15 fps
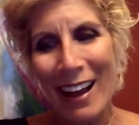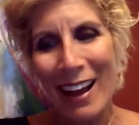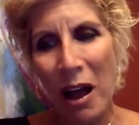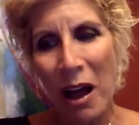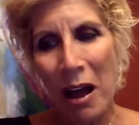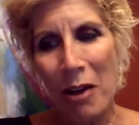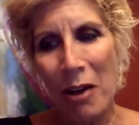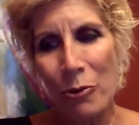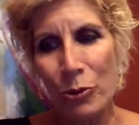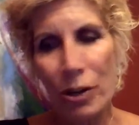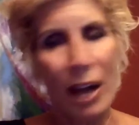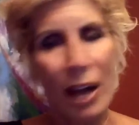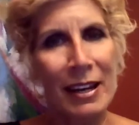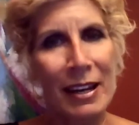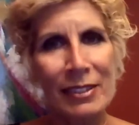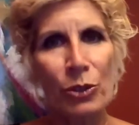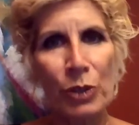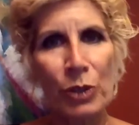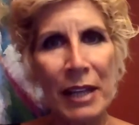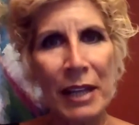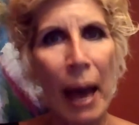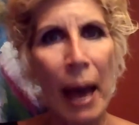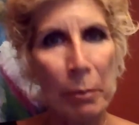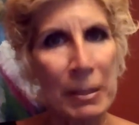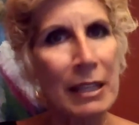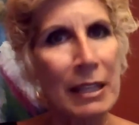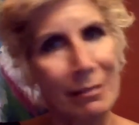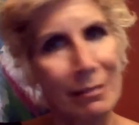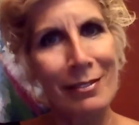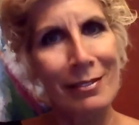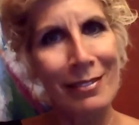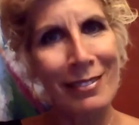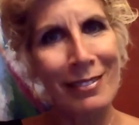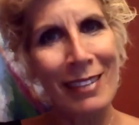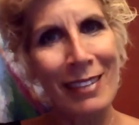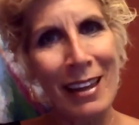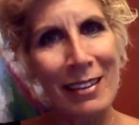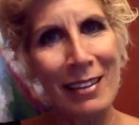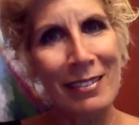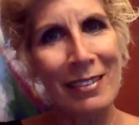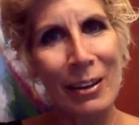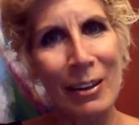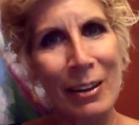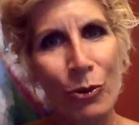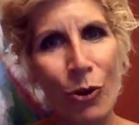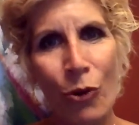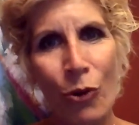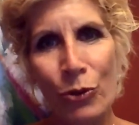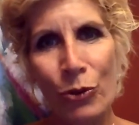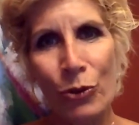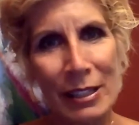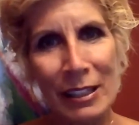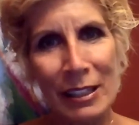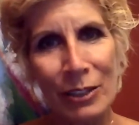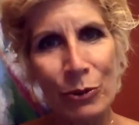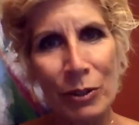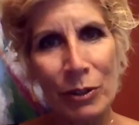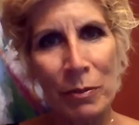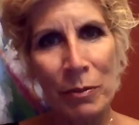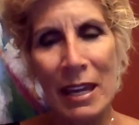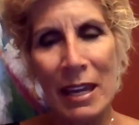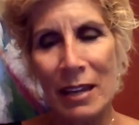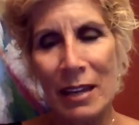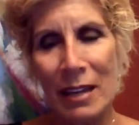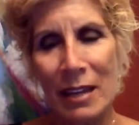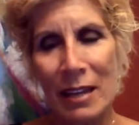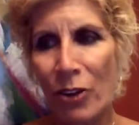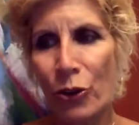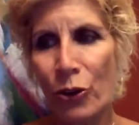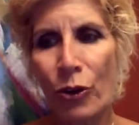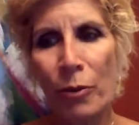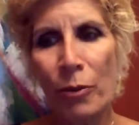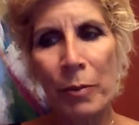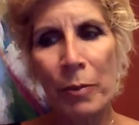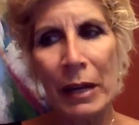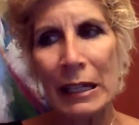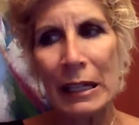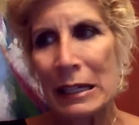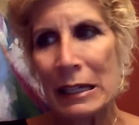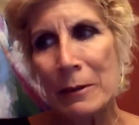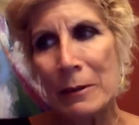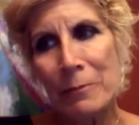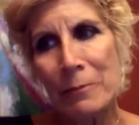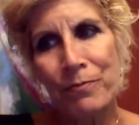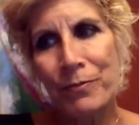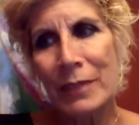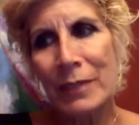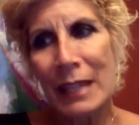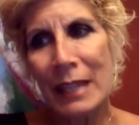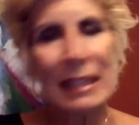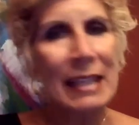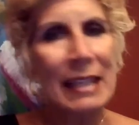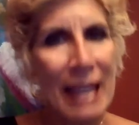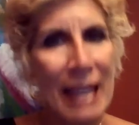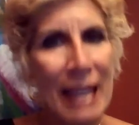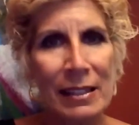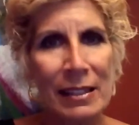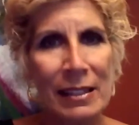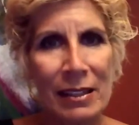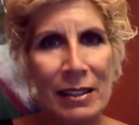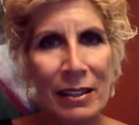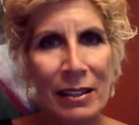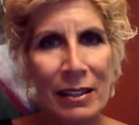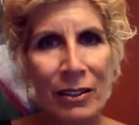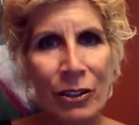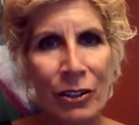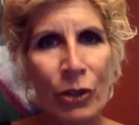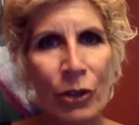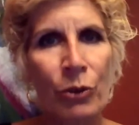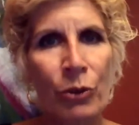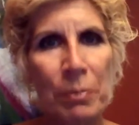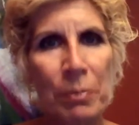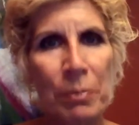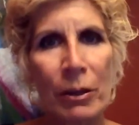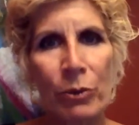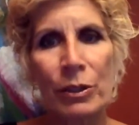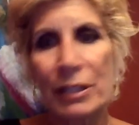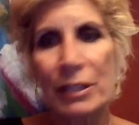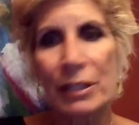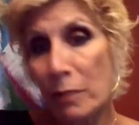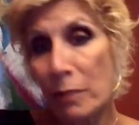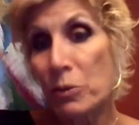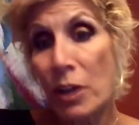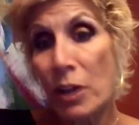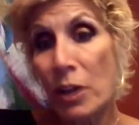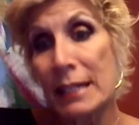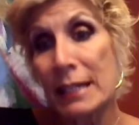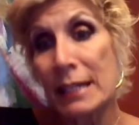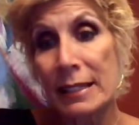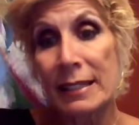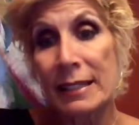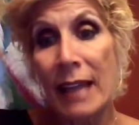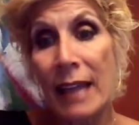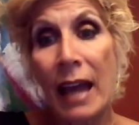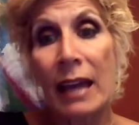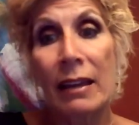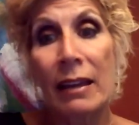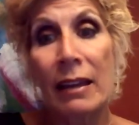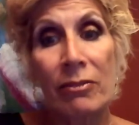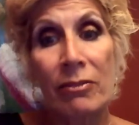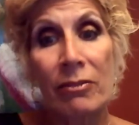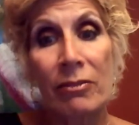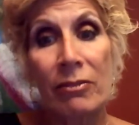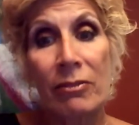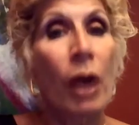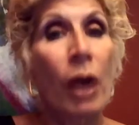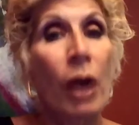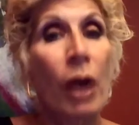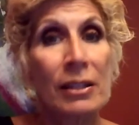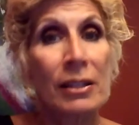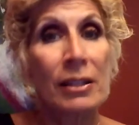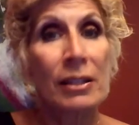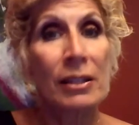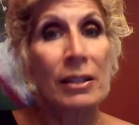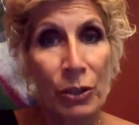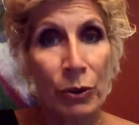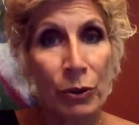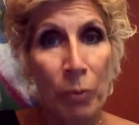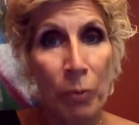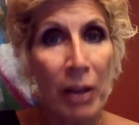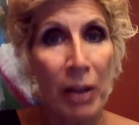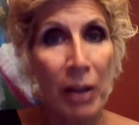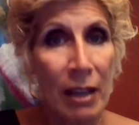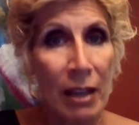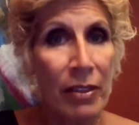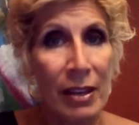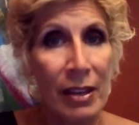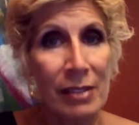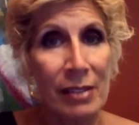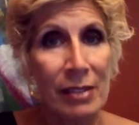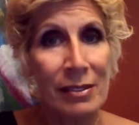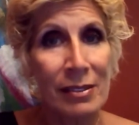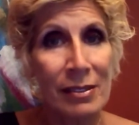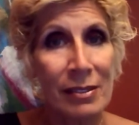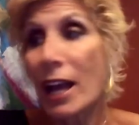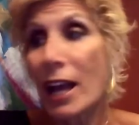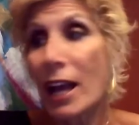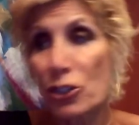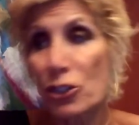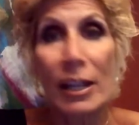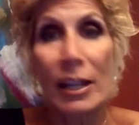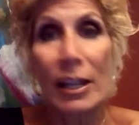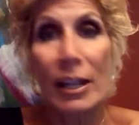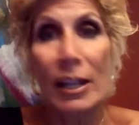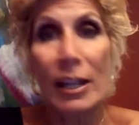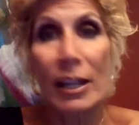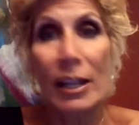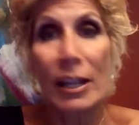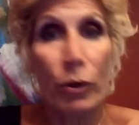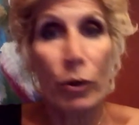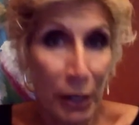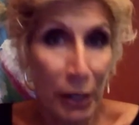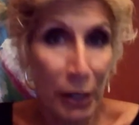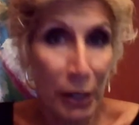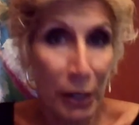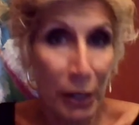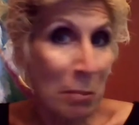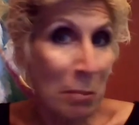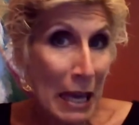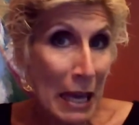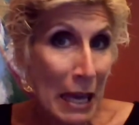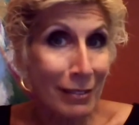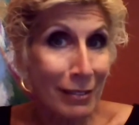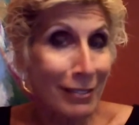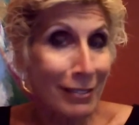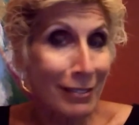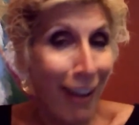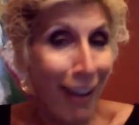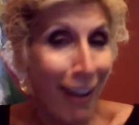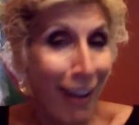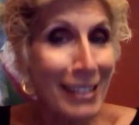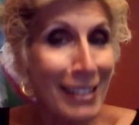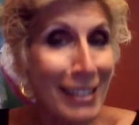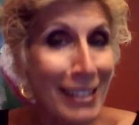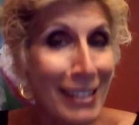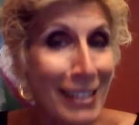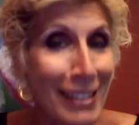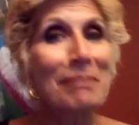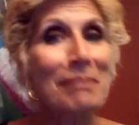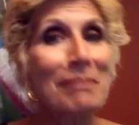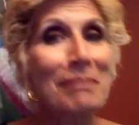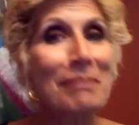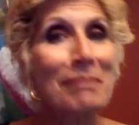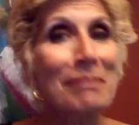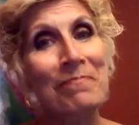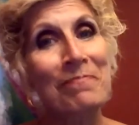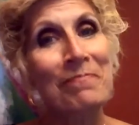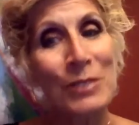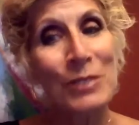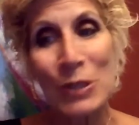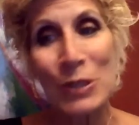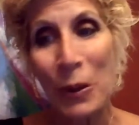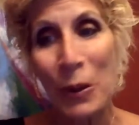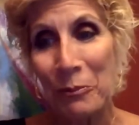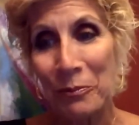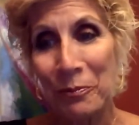were not necessarily happy that they were only dealing with me and not her. But in the end, Olympia would sometimes need to say, I need you to deal with Bonnie on this, that she actually has more information than me on this. So,